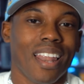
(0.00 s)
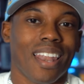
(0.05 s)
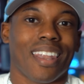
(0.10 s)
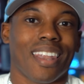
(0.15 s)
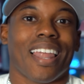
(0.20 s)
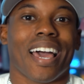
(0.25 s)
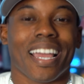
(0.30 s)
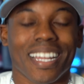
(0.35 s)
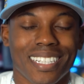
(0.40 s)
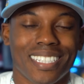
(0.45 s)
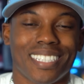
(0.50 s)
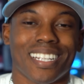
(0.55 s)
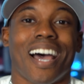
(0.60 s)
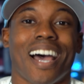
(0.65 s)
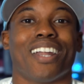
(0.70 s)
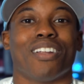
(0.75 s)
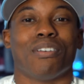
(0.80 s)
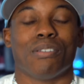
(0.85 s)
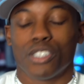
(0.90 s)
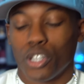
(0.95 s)
light
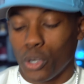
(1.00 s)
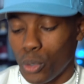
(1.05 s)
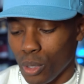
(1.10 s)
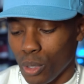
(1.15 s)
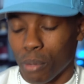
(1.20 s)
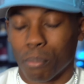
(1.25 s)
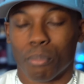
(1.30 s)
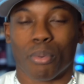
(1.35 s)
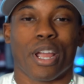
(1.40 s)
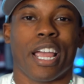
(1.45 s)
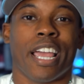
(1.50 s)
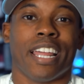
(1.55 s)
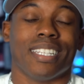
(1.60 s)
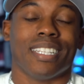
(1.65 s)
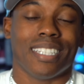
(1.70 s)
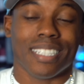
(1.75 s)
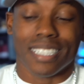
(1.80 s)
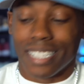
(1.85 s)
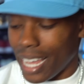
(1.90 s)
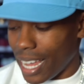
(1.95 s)
shine onto the brand.
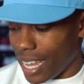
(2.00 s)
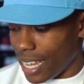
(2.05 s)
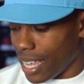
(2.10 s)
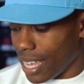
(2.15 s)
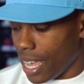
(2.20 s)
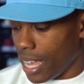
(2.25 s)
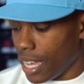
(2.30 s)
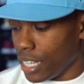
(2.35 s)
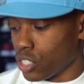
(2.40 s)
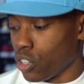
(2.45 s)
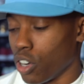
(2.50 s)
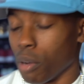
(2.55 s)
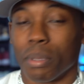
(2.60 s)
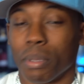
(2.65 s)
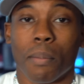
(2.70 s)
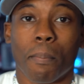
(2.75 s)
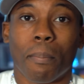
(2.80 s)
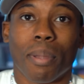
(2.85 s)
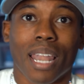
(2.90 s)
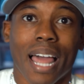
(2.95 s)
Today it's gonna
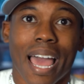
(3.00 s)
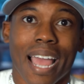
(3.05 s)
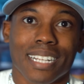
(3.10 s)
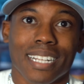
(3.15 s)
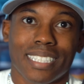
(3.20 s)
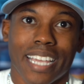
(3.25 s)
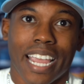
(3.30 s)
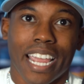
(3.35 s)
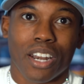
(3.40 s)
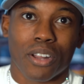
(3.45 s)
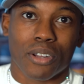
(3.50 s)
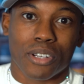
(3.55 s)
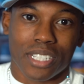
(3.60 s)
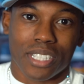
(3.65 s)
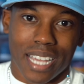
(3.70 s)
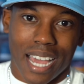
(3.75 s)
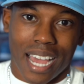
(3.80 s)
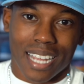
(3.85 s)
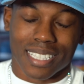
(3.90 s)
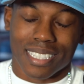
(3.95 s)
be Blacktailor. You
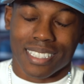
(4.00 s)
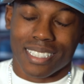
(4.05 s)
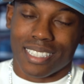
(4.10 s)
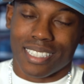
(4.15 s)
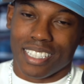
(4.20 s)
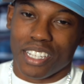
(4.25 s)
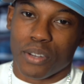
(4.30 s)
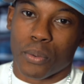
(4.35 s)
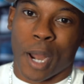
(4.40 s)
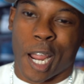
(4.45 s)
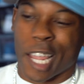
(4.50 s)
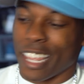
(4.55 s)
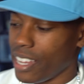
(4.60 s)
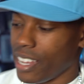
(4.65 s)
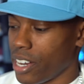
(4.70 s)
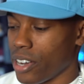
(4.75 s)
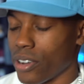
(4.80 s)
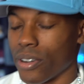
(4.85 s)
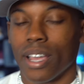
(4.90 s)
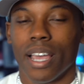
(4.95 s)
guys can see right
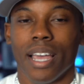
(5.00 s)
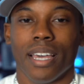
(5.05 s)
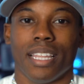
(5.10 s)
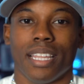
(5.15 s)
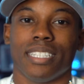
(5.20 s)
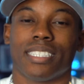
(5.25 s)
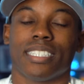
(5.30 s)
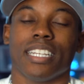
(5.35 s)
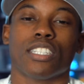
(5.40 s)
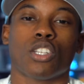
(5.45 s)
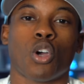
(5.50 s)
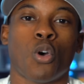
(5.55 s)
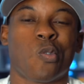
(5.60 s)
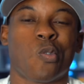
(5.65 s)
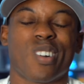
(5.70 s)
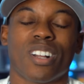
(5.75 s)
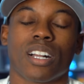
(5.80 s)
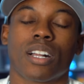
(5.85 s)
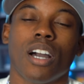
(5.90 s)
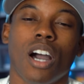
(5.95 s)
here, they sent
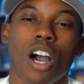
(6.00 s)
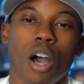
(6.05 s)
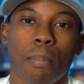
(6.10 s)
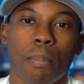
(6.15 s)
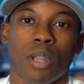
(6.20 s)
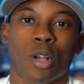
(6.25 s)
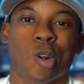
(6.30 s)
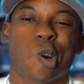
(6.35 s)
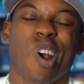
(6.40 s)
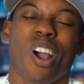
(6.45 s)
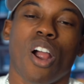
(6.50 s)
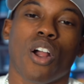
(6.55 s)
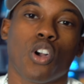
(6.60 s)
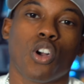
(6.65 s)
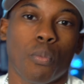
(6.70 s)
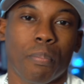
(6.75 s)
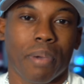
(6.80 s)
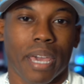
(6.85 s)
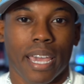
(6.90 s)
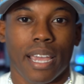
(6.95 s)
over a couple of
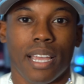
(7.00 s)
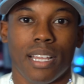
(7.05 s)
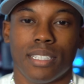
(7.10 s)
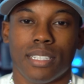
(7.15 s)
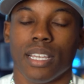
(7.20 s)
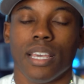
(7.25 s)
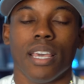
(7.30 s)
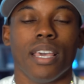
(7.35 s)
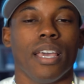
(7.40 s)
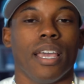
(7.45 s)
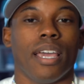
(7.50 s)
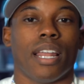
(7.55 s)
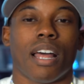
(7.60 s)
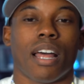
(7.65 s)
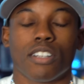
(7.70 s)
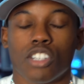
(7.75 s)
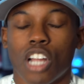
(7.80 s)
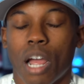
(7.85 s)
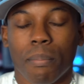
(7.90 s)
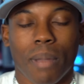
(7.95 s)
cargo pants, and I
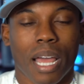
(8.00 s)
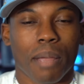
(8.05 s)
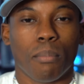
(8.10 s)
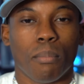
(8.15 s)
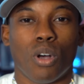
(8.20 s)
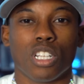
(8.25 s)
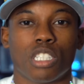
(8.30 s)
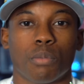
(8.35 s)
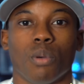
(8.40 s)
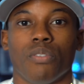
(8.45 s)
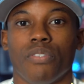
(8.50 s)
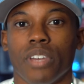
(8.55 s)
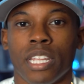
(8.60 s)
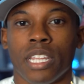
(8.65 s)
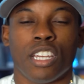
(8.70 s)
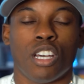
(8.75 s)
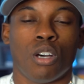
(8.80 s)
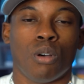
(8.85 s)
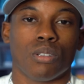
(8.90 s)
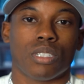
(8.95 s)
dropped like multiple
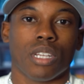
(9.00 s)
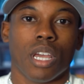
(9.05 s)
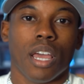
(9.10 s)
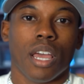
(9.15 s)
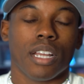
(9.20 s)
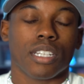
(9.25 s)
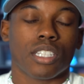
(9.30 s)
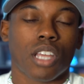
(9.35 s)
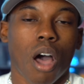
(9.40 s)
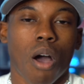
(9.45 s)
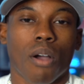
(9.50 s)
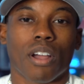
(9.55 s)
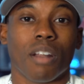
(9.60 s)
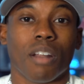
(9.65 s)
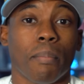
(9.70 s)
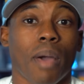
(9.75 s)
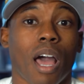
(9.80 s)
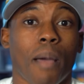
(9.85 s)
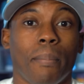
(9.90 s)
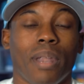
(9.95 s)
videos talking
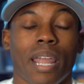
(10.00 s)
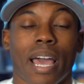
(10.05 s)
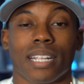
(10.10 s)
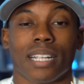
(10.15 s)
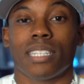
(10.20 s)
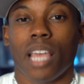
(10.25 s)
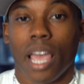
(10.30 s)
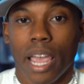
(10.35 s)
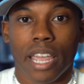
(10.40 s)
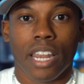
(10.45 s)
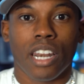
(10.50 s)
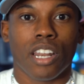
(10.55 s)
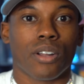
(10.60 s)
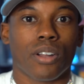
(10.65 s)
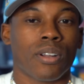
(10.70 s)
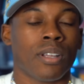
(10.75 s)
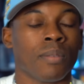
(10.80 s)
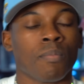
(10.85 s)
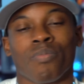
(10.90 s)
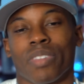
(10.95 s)
about
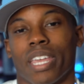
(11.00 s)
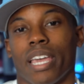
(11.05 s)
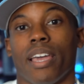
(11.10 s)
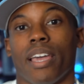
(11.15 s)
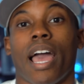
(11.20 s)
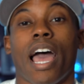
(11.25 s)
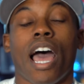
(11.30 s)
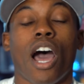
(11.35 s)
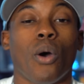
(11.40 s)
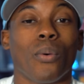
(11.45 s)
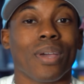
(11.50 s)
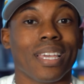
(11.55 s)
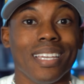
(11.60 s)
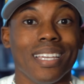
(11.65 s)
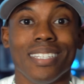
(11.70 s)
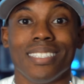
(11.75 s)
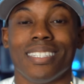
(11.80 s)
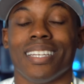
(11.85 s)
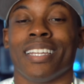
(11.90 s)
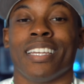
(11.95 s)
Blacktailor and how
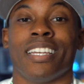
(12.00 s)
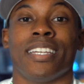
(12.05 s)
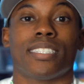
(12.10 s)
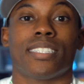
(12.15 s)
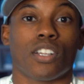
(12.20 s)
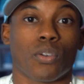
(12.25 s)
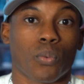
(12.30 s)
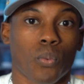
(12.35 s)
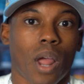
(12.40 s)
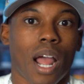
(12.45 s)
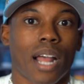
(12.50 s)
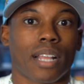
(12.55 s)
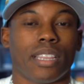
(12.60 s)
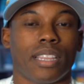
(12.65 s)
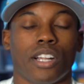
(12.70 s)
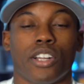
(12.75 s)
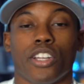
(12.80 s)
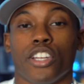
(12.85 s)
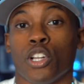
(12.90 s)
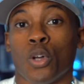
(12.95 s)
easy it is to rock
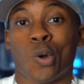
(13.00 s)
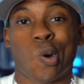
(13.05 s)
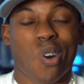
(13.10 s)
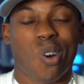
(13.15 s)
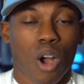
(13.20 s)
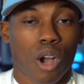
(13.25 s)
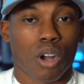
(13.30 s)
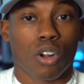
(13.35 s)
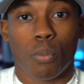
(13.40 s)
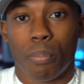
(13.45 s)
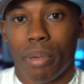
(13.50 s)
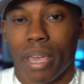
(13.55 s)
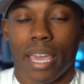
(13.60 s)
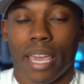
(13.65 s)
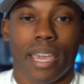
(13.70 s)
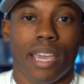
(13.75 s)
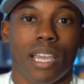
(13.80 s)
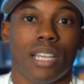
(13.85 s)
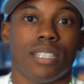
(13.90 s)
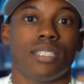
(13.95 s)
their, you know, cargo
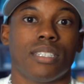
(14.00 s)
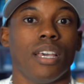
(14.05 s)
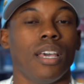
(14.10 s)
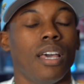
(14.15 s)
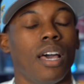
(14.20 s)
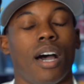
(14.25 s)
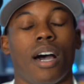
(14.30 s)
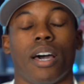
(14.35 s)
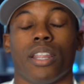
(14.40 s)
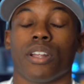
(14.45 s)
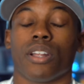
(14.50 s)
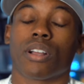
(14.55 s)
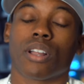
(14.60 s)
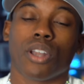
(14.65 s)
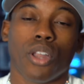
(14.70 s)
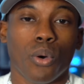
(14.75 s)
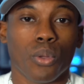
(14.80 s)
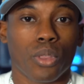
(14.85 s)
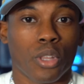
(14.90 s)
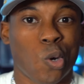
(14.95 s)
pants, uh, their
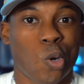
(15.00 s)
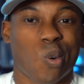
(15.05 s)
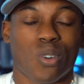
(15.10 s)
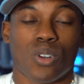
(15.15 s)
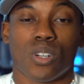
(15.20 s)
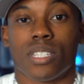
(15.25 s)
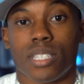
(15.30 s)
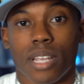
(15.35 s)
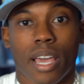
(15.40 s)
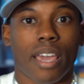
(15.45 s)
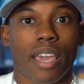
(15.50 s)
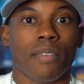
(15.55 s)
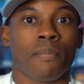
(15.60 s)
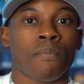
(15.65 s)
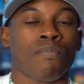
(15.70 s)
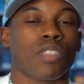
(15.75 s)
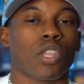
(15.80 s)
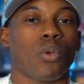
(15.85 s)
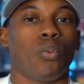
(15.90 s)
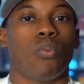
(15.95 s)
clothing on their site
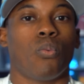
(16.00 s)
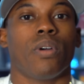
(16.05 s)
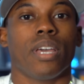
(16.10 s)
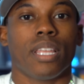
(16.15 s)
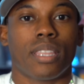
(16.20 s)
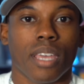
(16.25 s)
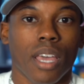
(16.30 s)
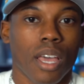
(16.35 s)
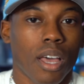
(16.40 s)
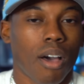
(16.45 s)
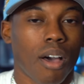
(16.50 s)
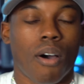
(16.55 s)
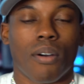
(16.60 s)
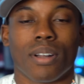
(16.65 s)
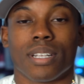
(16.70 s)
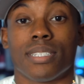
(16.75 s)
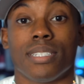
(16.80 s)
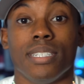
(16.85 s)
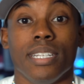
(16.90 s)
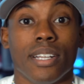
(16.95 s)
with all
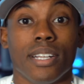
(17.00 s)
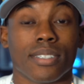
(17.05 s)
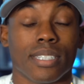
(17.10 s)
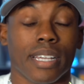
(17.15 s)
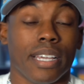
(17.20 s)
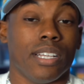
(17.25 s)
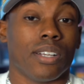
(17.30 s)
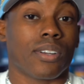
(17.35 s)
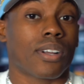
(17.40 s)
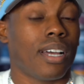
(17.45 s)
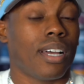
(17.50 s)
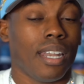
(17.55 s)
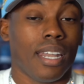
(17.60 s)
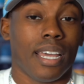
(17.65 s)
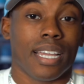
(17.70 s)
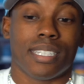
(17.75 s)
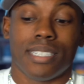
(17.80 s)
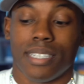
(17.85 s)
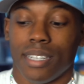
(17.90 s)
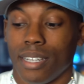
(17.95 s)
the sneakers in your
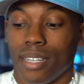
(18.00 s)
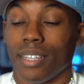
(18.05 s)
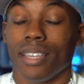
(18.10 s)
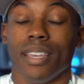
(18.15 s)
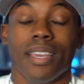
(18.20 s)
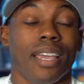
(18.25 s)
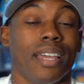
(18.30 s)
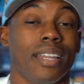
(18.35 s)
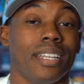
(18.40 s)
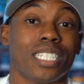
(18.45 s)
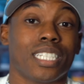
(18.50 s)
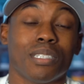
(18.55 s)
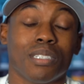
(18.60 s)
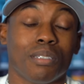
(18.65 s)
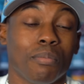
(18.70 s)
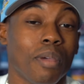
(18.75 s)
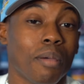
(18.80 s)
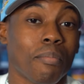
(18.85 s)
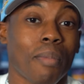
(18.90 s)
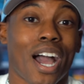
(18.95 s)
collection. And this has
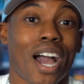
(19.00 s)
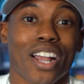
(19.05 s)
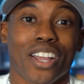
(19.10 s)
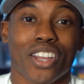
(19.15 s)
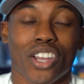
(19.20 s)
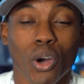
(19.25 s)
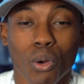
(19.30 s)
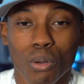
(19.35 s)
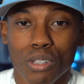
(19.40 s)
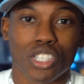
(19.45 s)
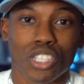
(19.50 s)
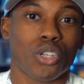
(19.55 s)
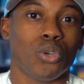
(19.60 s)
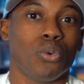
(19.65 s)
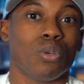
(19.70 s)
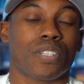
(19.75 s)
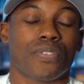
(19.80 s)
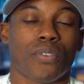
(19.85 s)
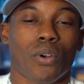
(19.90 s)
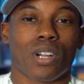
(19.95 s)
been my go-to
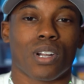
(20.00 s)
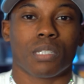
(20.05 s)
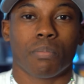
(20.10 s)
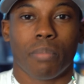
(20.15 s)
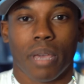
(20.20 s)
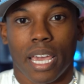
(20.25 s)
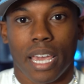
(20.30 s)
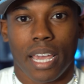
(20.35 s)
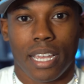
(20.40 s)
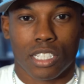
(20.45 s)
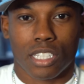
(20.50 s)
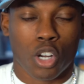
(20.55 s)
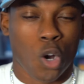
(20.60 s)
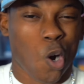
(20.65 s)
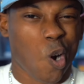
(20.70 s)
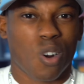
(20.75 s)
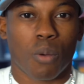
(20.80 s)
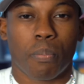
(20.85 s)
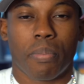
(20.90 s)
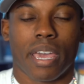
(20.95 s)
as far as pants,
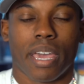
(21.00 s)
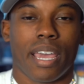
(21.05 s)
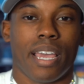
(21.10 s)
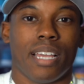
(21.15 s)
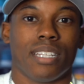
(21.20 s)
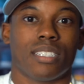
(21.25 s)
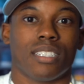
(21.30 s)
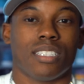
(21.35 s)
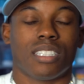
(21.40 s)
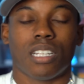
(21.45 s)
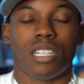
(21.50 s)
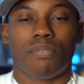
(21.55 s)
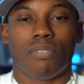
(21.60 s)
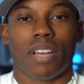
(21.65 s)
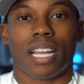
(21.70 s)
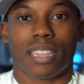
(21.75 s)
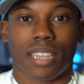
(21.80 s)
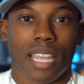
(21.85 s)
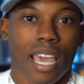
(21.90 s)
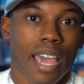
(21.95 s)
cargo pants and stuff
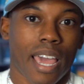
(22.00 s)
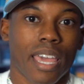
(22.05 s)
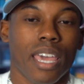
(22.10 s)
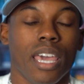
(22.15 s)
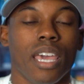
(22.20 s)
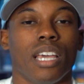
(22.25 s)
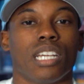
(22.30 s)
like that.